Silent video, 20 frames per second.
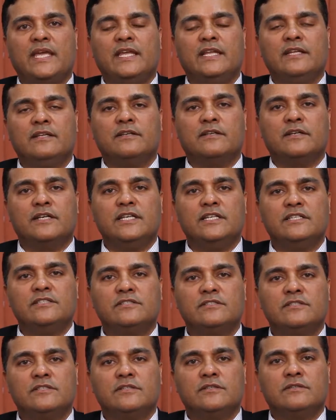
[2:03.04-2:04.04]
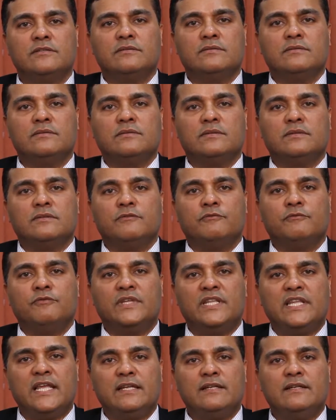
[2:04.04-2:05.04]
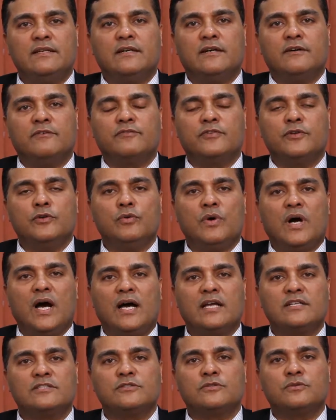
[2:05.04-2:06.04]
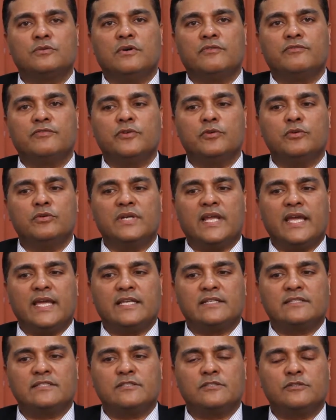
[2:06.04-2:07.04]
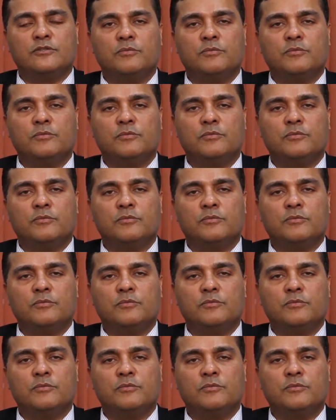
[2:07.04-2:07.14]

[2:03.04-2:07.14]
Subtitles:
increase within a few hours to a few days